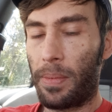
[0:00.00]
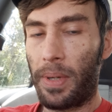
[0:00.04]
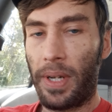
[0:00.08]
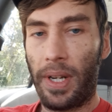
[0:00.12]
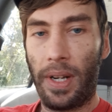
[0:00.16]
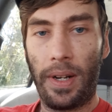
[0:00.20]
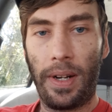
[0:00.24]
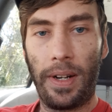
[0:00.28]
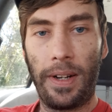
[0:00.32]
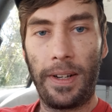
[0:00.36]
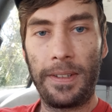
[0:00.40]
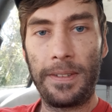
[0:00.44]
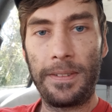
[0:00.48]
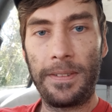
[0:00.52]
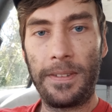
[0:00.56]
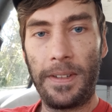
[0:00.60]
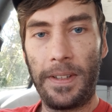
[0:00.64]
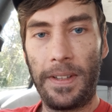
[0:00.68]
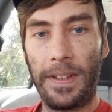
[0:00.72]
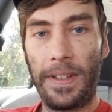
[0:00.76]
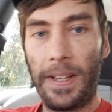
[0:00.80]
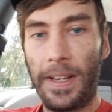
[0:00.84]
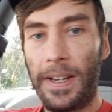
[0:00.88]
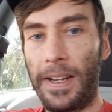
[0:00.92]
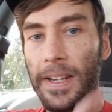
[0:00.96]
here,
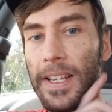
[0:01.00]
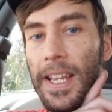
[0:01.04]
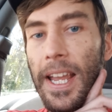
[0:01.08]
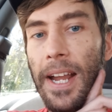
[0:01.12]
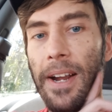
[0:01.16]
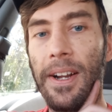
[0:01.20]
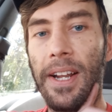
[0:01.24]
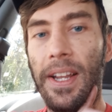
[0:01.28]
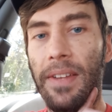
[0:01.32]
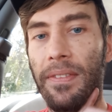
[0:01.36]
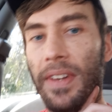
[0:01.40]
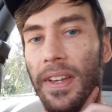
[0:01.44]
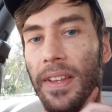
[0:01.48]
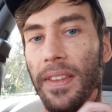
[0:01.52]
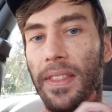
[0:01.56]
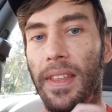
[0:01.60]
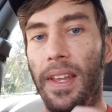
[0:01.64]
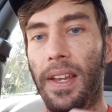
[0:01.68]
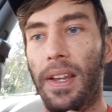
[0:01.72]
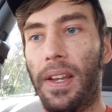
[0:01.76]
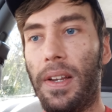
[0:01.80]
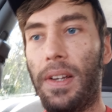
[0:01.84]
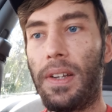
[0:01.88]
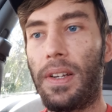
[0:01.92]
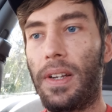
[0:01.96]
the caregiving
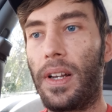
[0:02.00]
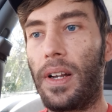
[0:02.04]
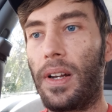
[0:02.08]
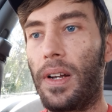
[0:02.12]
thing,